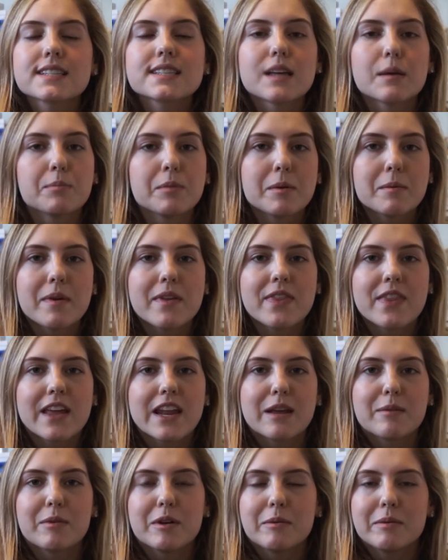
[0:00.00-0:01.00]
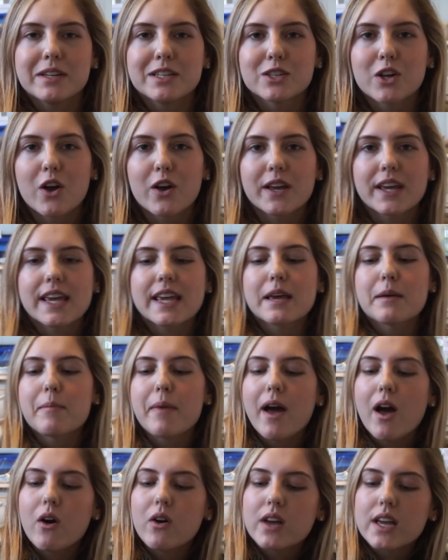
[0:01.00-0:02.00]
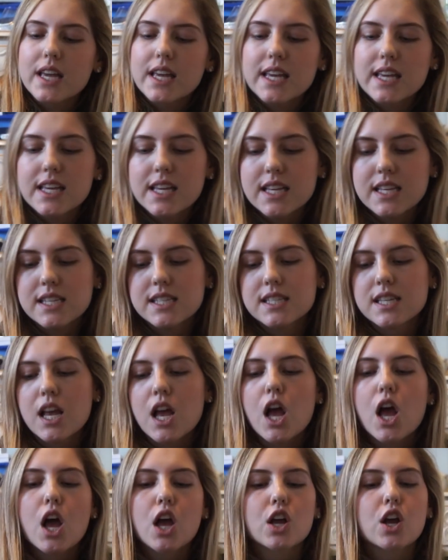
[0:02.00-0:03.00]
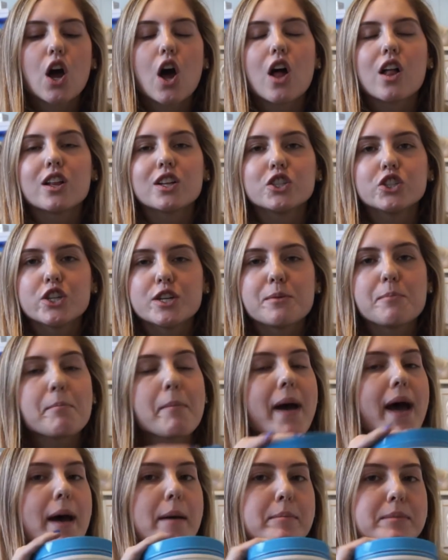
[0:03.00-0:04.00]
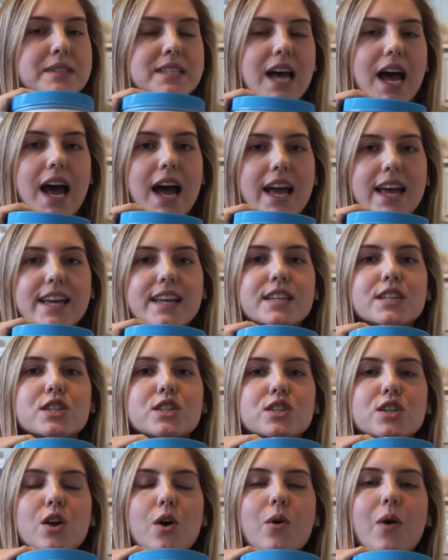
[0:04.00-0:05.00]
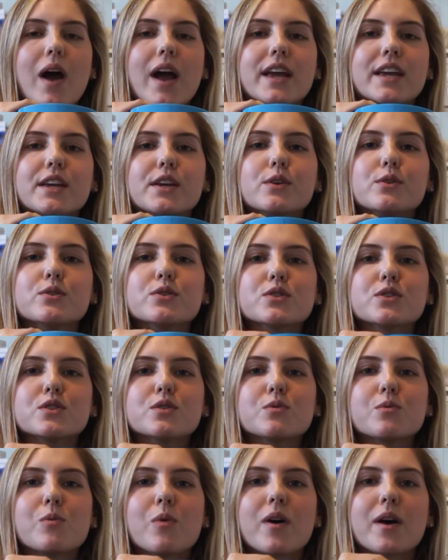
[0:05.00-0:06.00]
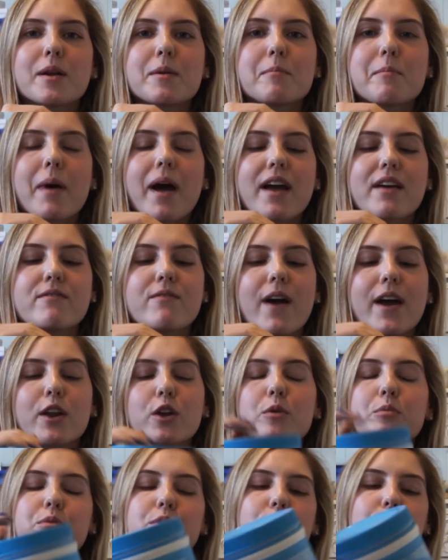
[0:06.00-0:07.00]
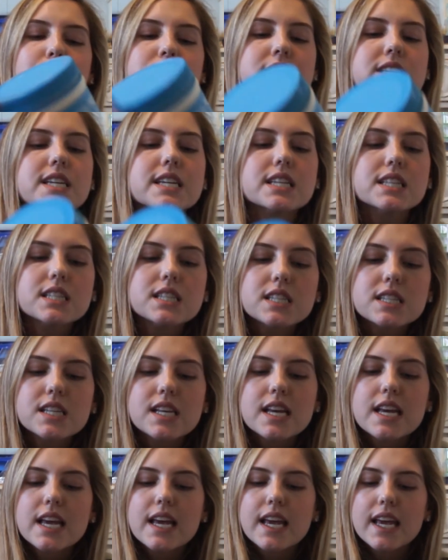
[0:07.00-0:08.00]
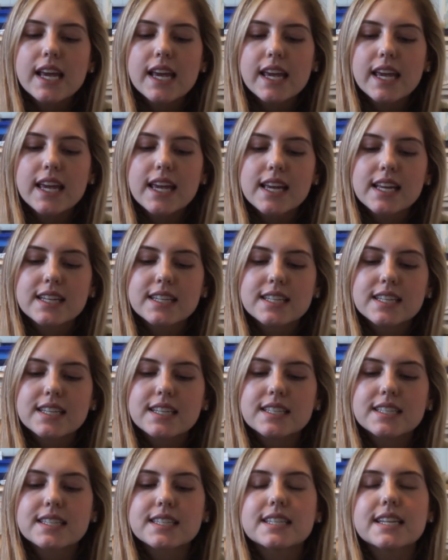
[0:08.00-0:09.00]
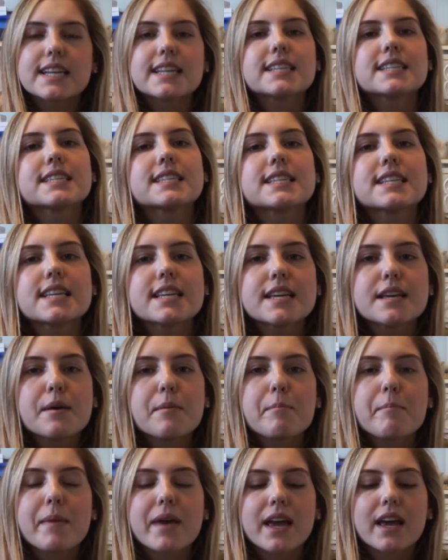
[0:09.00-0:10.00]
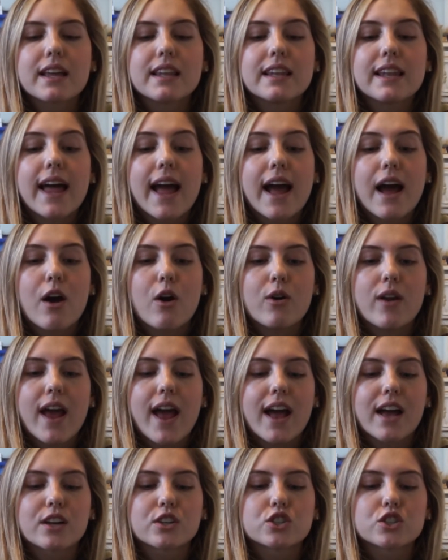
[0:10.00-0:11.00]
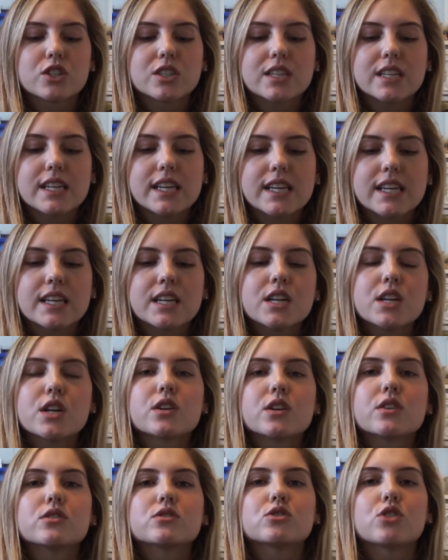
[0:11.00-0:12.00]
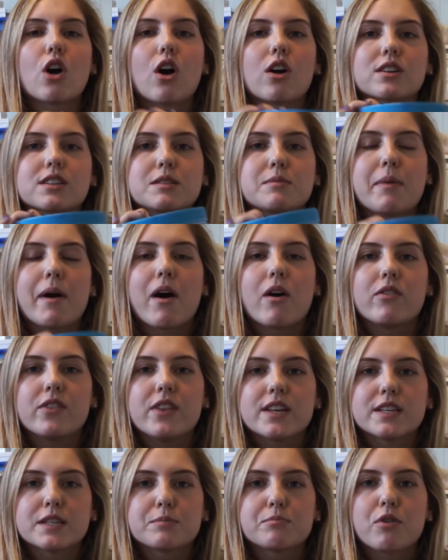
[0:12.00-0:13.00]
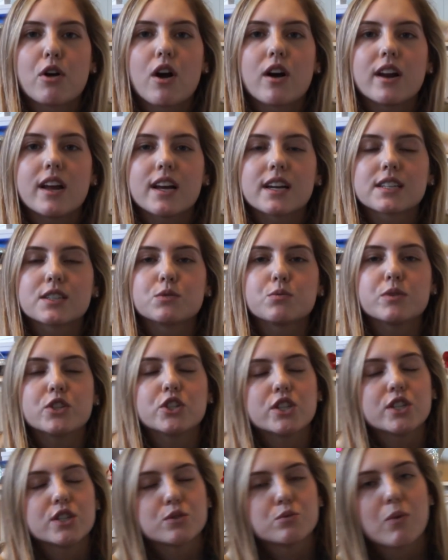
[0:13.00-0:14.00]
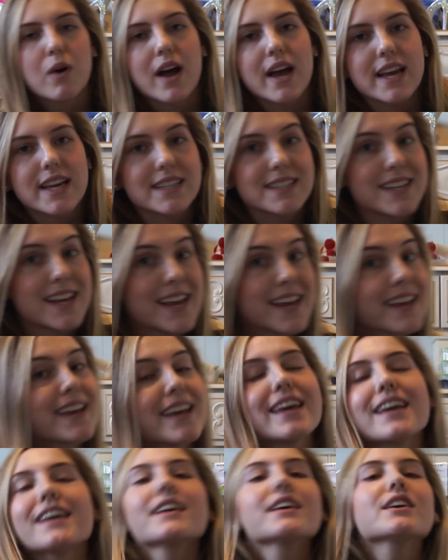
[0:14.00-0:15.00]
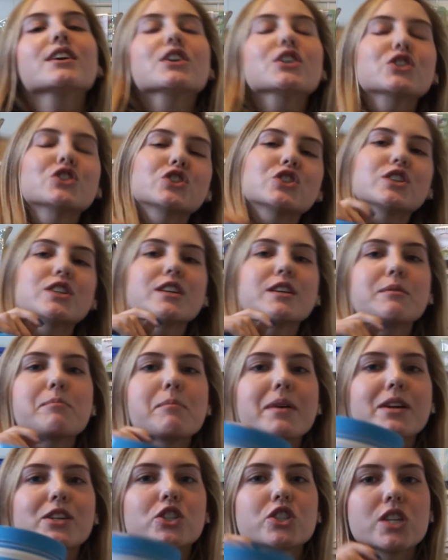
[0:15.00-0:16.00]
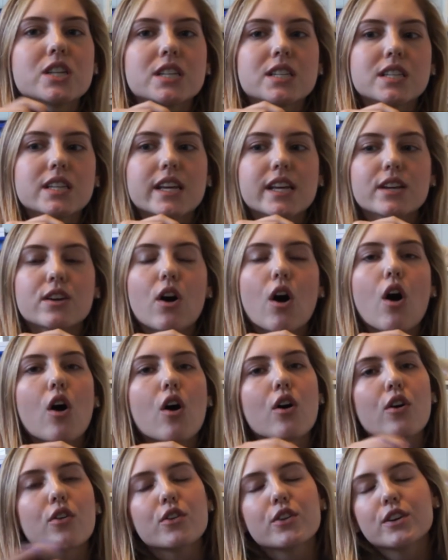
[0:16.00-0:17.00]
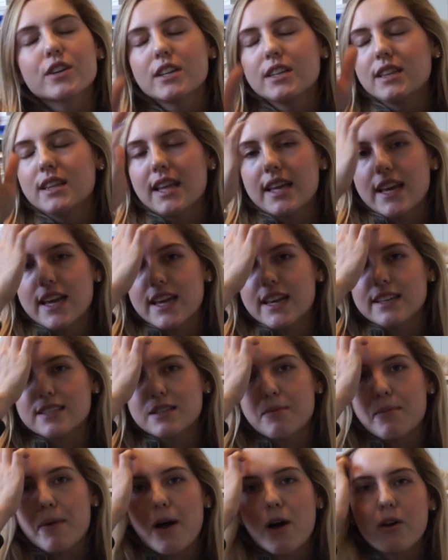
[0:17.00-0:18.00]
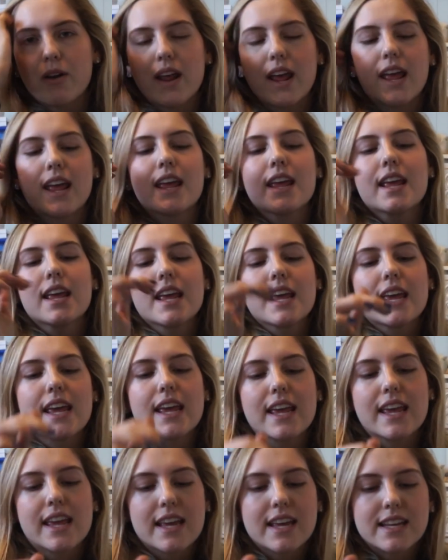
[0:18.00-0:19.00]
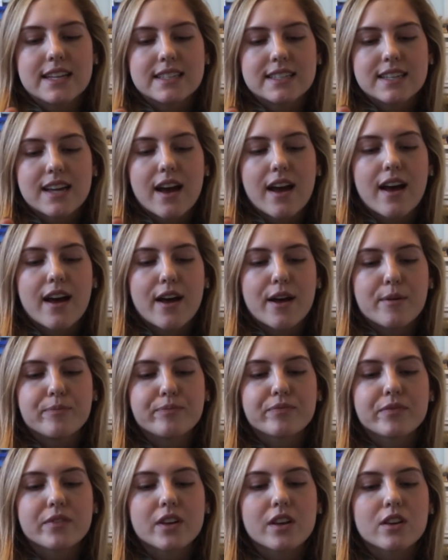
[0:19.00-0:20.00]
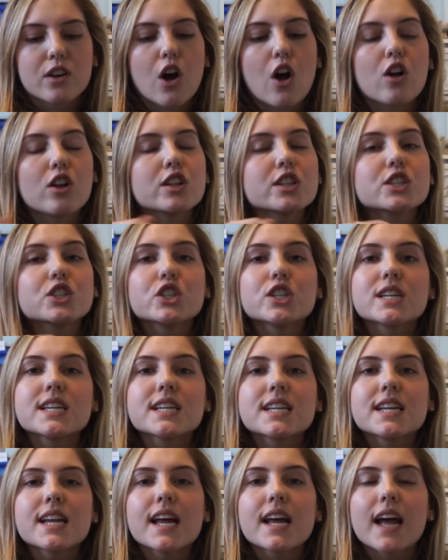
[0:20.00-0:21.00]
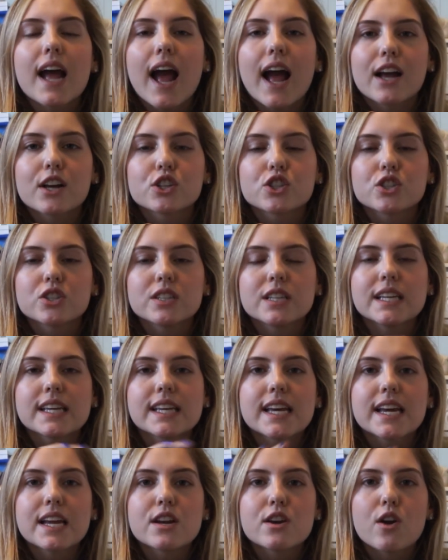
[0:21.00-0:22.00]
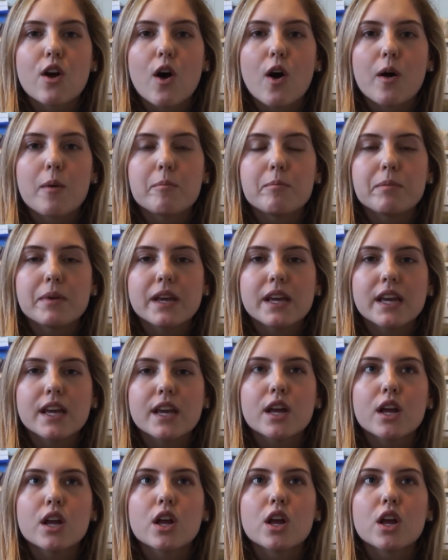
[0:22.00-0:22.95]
supplement that I'm going to be talking about is collagen peptide. So I use the one by Vital Proteins, and Stacy McLeod actually talked about this product, which is why I take it. She mentioned like all the good things about it, and collagen actually cannot be